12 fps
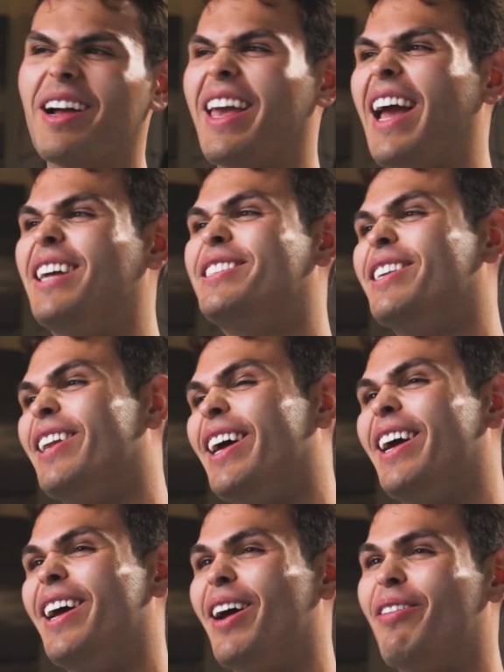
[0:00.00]

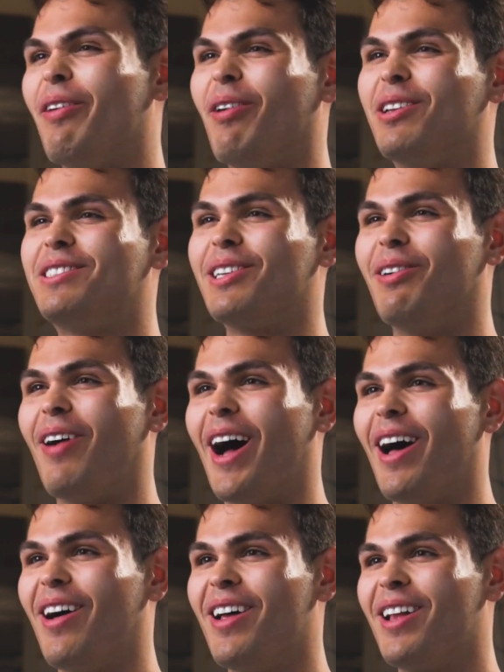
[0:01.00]
occasionally, every once in a
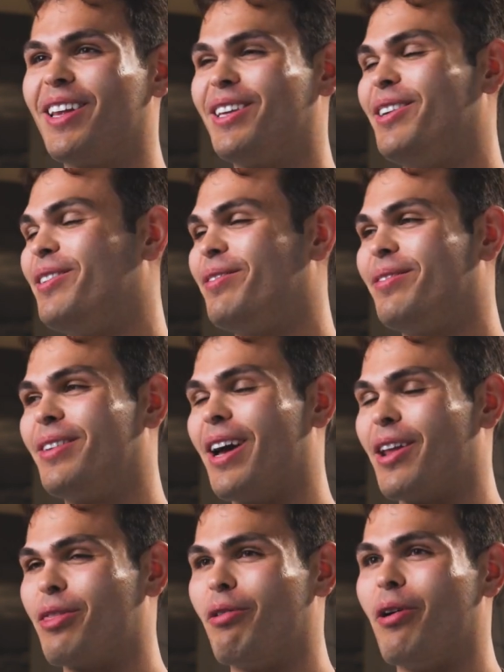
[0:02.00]
while, you
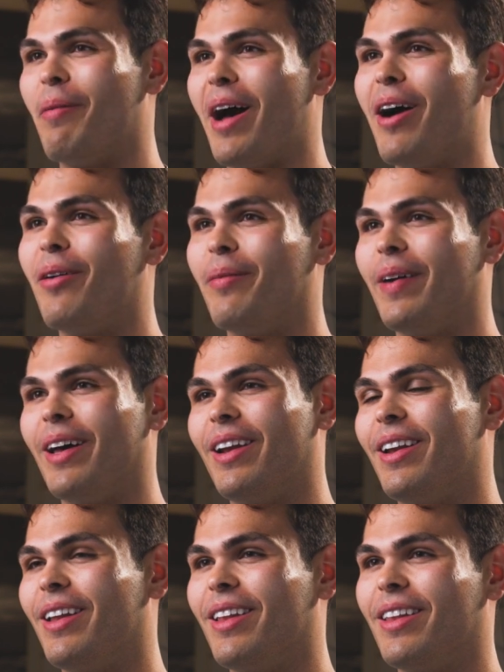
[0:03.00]
got to throw them out.
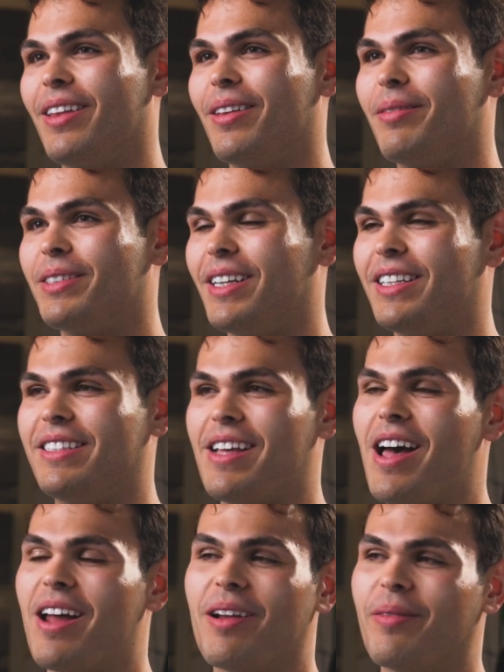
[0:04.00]
But besides
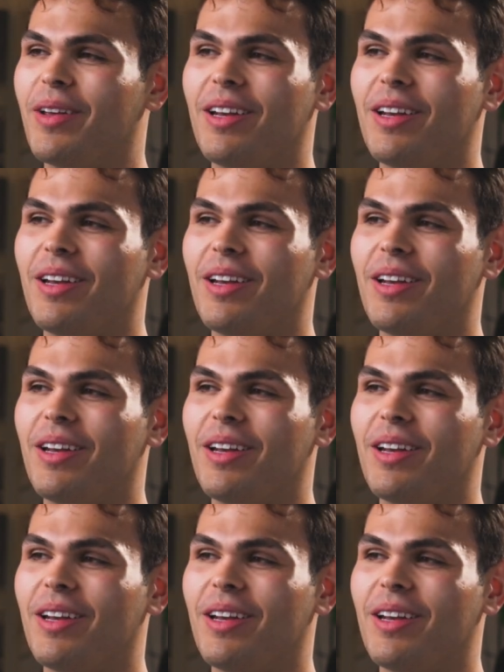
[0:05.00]
that,